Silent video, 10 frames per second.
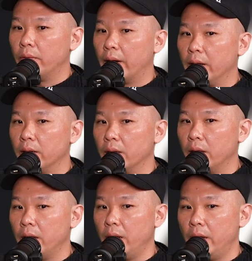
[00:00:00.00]
right?
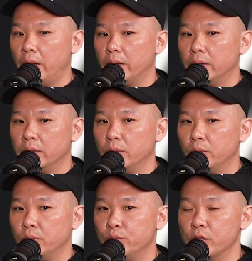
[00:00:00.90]
And
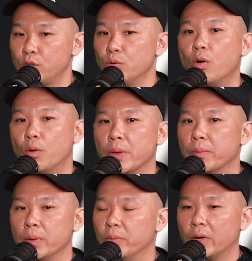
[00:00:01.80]
we're still hoping
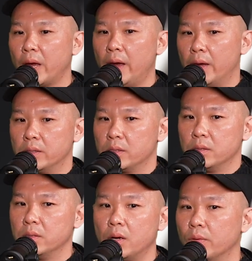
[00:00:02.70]
people care. It's
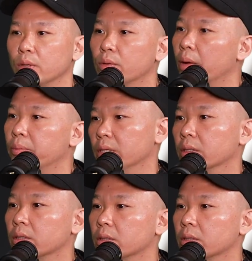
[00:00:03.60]
not going to happen.